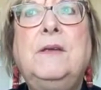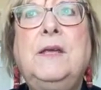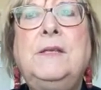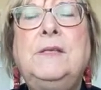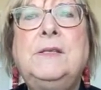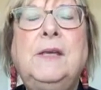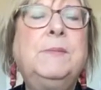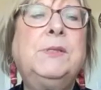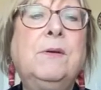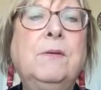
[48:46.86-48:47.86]
it
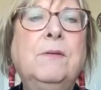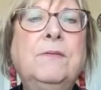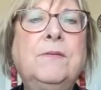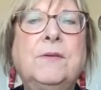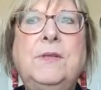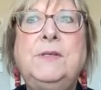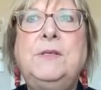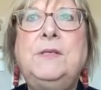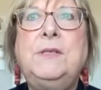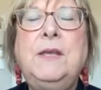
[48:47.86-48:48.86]
skips over
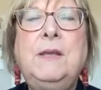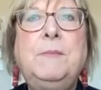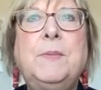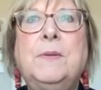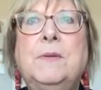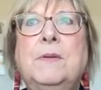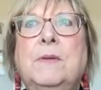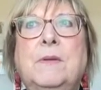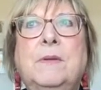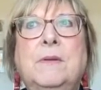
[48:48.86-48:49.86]
the deep
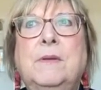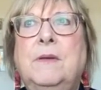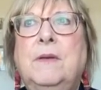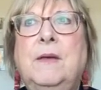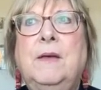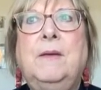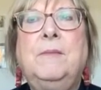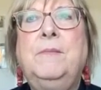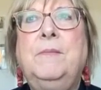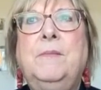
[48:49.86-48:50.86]

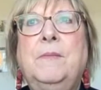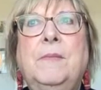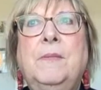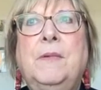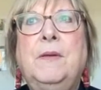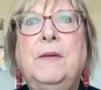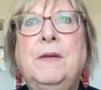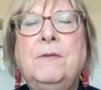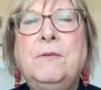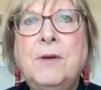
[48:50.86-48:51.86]
um,
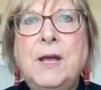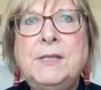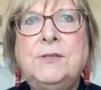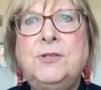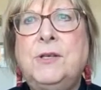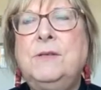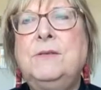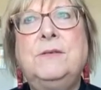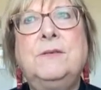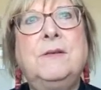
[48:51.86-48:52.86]

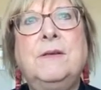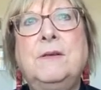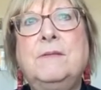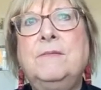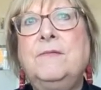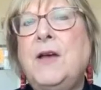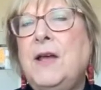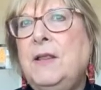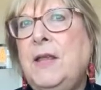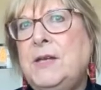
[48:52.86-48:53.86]
aggressions, uh,
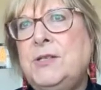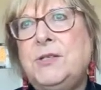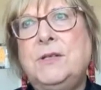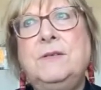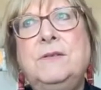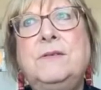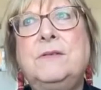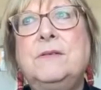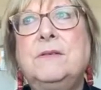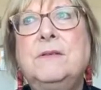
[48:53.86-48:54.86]

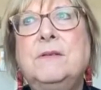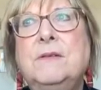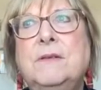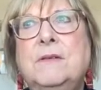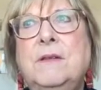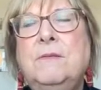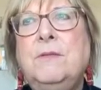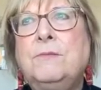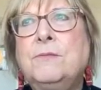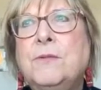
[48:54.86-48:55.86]
violations, the,
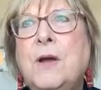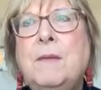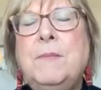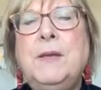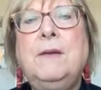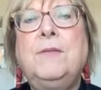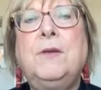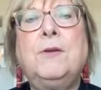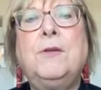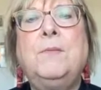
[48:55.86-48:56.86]
the robbing of
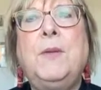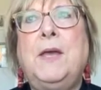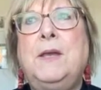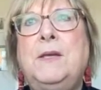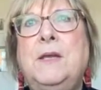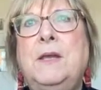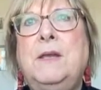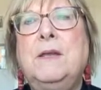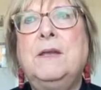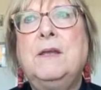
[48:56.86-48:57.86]
their
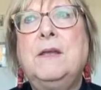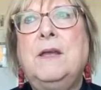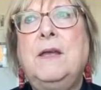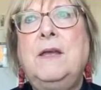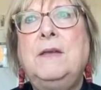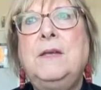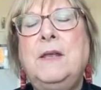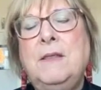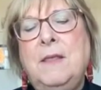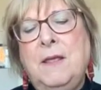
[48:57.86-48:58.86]
humanity. And,
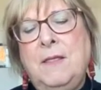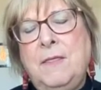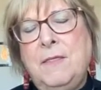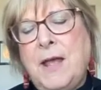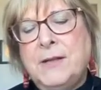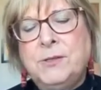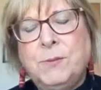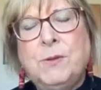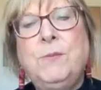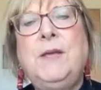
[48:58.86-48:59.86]
and that's
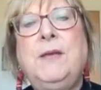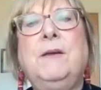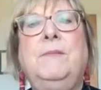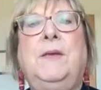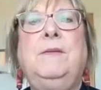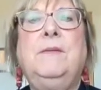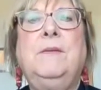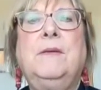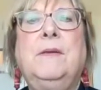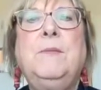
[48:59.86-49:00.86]
where we come in.
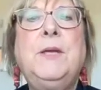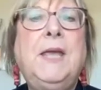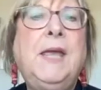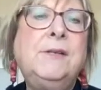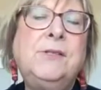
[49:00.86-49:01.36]
And we can't